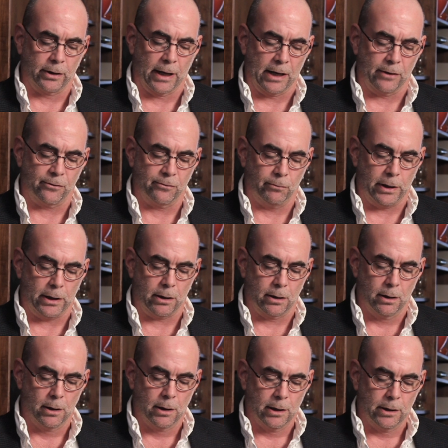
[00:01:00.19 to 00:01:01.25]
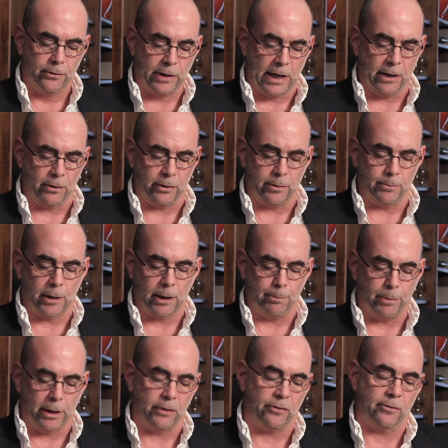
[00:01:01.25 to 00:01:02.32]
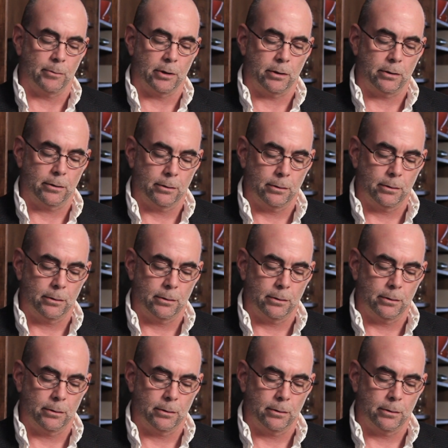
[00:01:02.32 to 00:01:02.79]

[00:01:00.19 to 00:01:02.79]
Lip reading: last week, down in my basement.